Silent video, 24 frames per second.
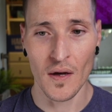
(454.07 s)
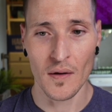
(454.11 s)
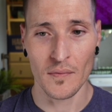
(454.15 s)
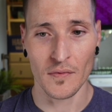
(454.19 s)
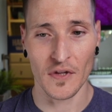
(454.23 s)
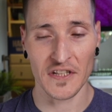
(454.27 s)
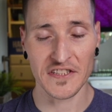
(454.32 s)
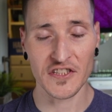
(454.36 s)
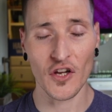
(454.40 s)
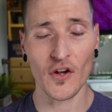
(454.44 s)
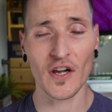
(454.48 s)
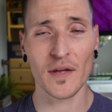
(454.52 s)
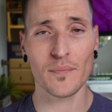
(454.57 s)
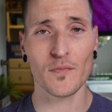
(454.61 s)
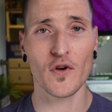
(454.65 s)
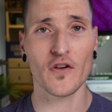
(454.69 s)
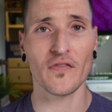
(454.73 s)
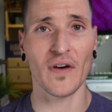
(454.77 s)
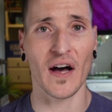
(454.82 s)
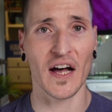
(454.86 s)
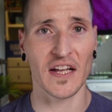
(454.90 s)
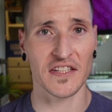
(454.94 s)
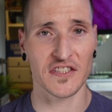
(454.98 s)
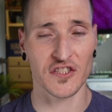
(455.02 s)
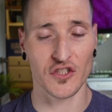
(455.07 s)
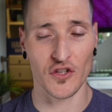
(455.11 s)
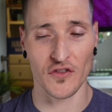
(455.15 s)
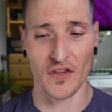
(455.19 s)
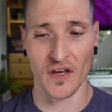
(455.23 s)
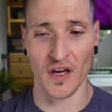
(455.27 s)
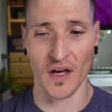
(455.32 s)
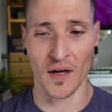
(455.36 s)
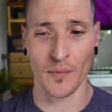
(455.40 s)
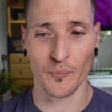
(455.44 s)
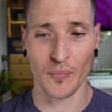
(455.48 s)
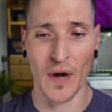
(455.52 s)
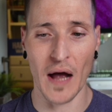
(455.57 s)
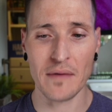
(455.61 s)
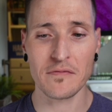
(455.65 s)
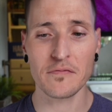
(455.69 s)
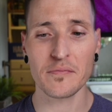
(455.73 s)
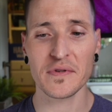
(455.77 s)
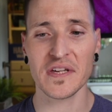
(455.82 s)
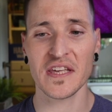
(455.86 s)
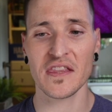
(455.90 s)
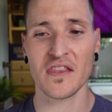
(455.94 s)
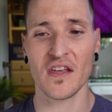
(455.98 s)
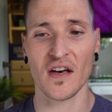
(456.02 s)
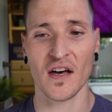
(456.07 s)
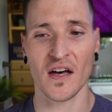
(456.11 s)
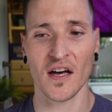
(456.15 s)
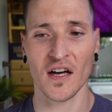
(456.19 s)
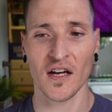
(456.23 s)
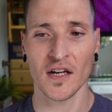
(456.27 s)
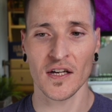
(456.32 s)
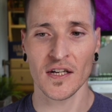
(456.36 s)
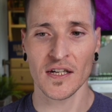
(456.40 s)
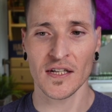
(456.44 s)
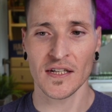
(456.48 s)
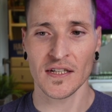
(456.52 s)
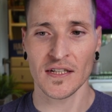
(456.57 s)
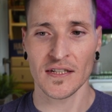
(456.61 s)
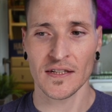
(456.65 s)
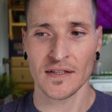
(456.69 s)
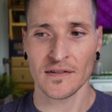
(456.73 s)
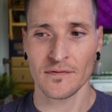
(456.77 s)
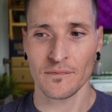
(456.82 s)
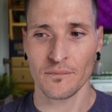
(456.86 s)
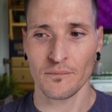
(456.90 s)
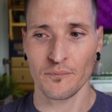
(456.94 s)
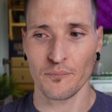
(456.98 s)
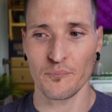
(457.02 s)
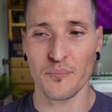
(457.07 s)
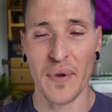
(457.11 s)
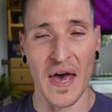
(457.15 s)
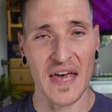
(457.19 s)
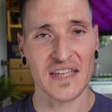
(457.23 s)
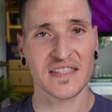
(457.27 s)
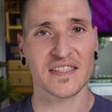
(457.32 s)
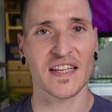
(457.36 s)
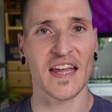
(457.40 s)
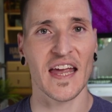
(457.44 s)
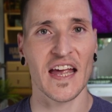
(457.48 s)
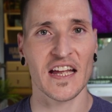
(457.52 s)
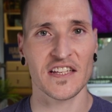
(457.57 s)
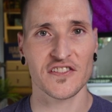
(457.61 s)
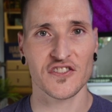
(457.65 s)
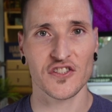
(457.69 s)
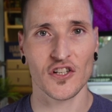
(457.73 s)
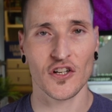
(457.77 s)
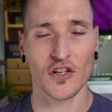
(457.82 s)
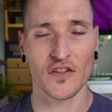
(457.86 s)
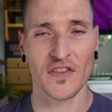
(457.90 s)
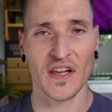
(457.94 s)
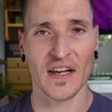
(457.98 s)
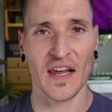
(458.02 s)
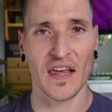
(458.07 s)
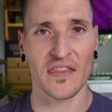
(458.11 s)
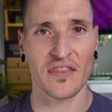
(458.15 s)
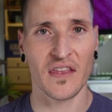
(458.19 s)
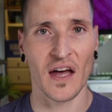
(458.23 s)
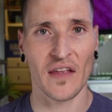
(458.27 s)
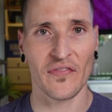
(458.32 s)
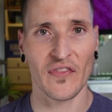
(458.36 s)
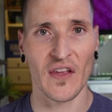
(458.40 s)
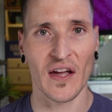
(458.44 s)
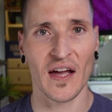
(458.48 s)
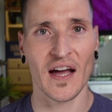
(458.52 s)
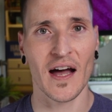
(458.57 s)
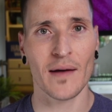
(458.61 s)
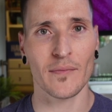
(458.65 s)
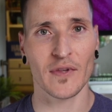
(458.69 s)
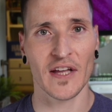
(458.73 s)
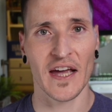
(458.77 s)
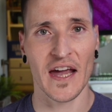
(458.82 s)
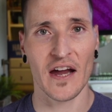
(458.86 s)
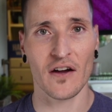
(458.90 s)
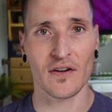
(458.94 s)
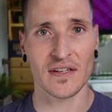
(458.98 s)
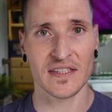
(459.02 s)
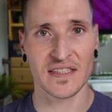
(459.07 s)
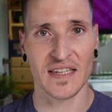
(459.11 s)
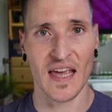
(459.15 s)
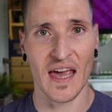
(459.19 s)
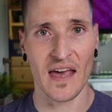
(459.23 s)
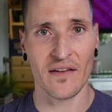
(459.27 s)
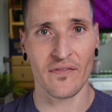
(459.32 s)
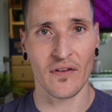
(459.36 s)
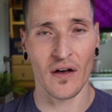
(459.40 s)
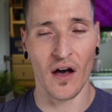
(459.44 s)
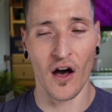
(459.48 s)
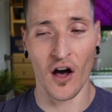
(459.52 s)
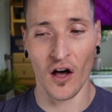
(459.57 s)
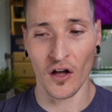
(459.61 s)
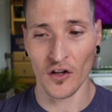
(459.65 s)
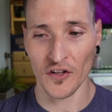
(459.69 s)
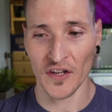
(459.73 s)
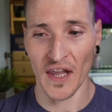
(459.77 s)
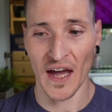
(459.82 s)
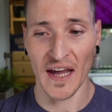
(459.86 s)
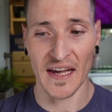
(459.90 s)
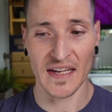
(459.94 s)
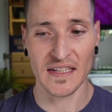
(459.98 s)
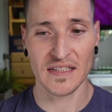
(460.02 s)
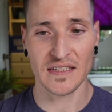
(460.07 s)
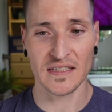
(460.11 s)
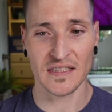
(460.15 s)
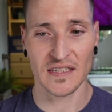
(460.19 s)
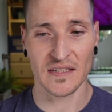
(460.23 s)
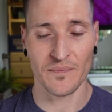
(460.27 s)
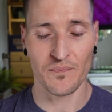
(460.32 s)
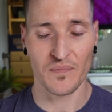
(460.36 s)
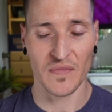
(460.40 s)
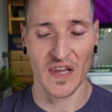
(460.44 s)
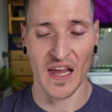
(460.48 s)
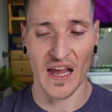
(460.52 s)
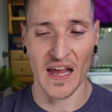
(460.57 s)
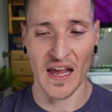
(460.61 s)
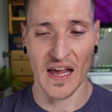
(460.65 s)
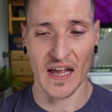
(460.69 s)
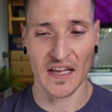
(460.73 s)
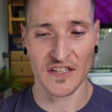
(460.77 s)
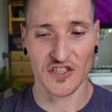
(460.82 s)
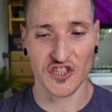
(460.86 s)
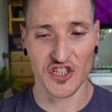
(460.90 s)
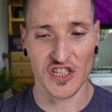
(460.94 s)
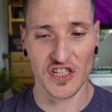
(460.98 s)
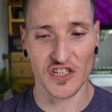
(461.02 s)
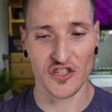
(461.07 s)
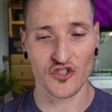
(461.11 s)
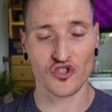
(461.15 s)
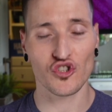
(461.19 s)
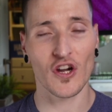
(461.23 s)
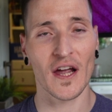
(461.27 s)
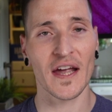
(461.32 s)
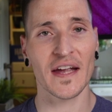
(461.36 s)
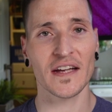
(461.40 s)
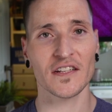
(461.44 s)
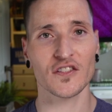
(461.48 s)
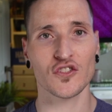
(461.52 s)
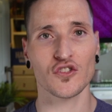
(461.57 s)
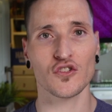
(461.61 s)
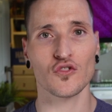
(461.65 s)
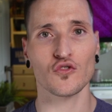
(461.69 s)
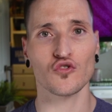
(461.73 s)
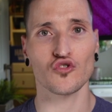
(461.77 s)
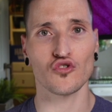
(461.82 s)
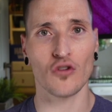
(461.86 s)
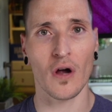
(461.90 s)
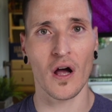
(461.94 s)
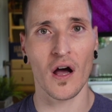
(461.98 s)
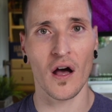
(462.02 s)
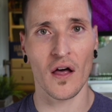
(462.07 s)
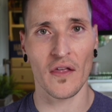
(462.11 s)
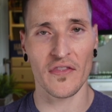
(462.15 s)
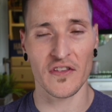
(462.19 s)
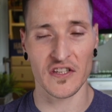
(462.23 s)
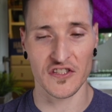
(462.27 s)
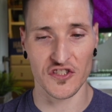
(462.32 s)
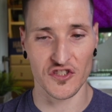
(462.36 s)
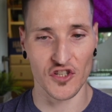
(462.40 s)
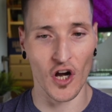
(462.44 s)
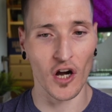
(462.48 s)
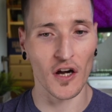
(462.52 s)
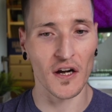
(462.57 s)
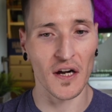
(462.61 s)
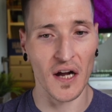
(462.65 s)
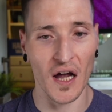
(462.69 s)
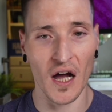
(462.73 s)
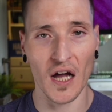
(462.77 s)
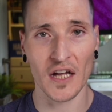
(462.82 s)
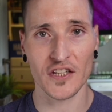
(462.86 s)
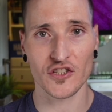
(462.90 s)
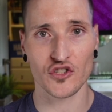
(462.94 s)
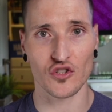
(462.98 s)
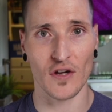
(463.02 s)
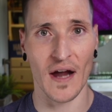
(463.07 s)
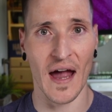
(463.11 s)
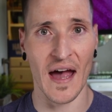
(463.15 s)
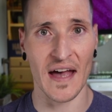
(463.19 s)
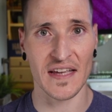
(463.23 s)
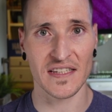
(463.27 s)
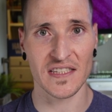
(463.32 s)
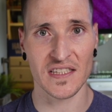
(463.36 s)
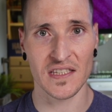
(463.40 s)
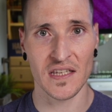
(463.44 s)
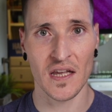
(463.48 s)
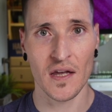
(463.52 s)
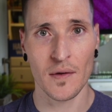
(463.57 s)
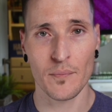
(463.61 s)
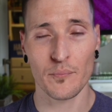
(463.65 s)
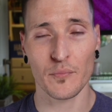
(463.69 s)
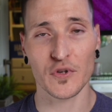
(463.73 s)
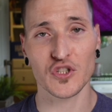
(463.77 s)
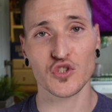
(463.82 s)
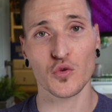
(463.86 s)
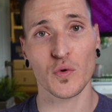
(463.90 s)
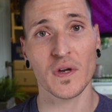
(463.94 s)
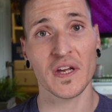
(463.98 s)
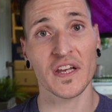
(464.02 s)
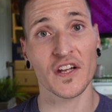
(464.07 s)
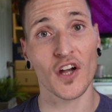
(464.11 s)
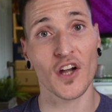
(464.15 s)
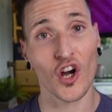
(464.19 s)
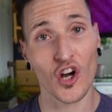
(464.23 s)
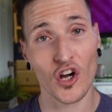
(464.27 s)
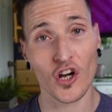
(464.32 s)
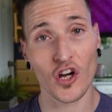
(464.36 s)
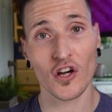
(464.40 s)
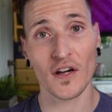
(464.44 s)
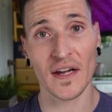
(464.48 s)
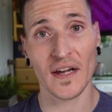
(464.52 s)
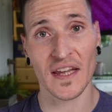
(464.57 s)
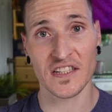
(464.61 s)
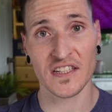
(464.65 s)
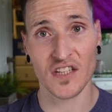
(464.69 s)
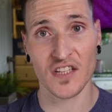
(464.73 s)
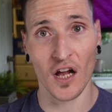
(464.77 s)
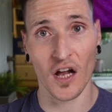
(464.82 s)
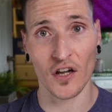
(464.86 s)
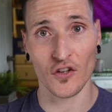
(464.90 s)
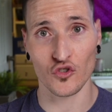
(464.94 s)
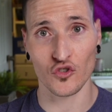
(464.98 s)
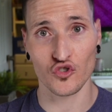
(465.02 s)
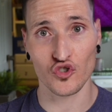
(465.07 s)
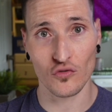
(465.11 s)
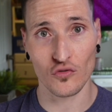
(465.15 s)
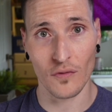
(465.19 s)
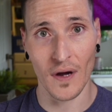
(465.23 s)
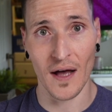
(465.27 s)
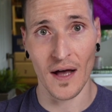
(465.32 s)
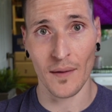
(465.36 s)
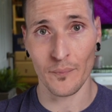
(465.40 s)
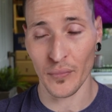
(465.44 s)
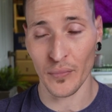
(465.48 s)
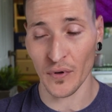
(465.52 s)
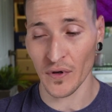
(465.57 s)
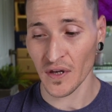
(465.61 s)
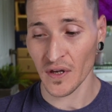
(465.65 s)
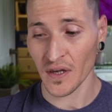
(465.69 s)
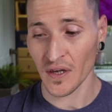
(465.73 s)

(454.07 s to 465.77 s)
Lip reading: Let's go to move on to probably the best answer that I thought that Kamala Harris gave all night. And she is trying to draw the stark contrast between her and Donald Trump,